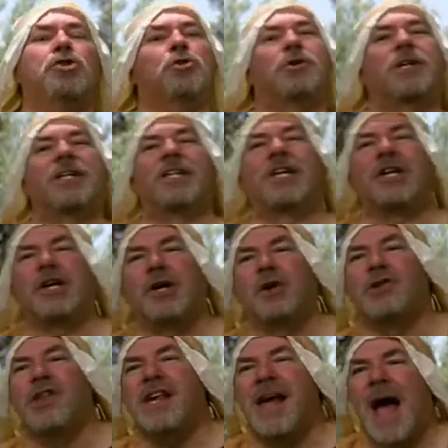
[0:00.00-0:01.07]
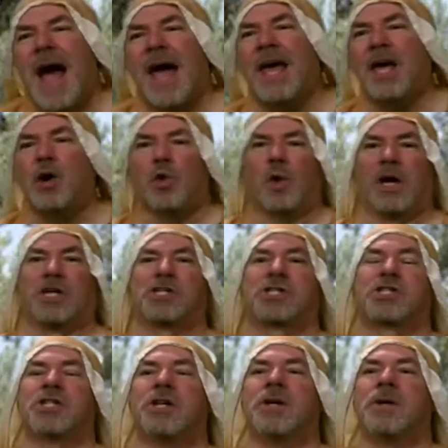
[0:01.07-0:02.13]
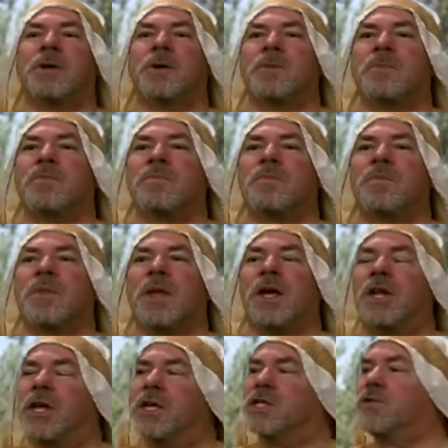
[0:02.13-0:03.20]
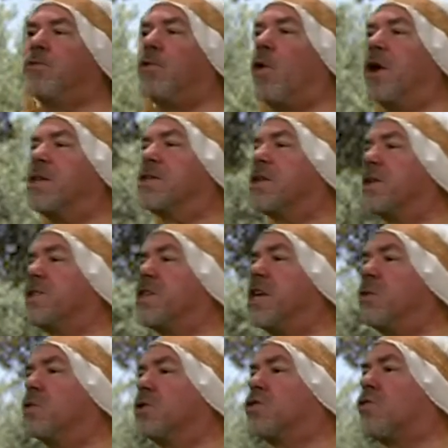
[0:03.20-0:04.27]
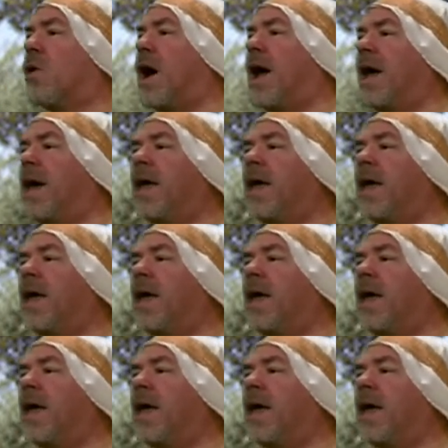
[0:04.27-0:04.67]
could hear the anguish in his voice as he was crying.